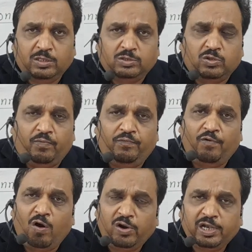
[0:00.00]
So
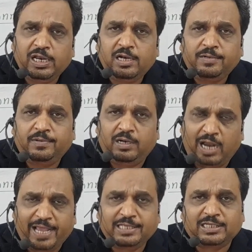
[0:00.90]
14
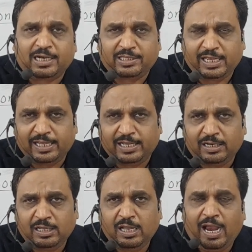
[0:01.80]
lines are
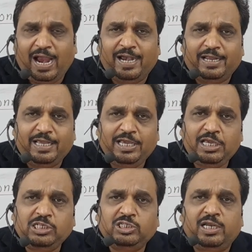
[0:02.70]
there, and
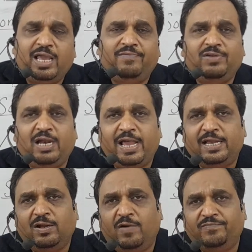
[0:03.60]
each and every
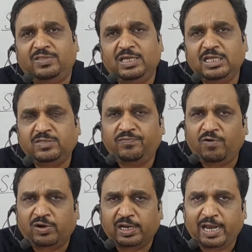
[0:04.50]
line of these
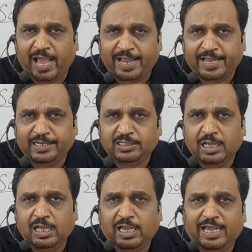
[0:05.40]
14 lines
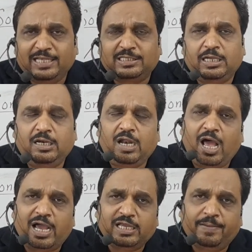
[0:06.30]
is in
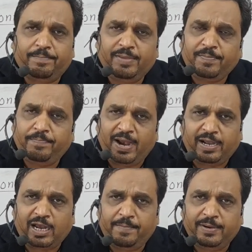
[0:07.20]
iambic
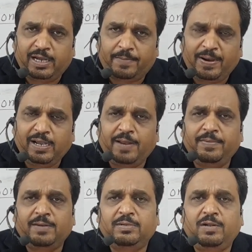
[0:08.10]
pentameter.
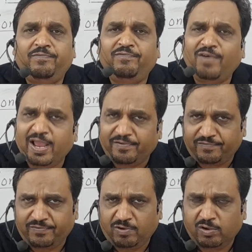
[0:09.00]
Pentameter means
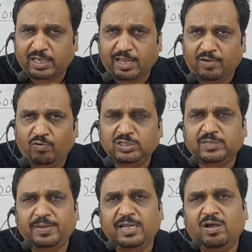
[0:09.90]
5. Okay, what is
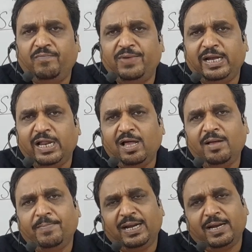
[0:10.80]
the meaning of
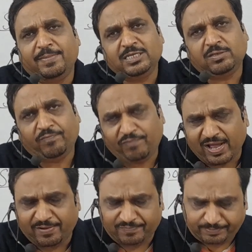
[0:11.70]
penta? Penta means
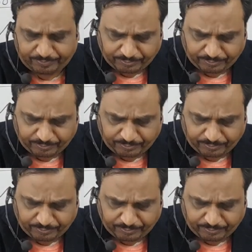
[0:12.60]
5.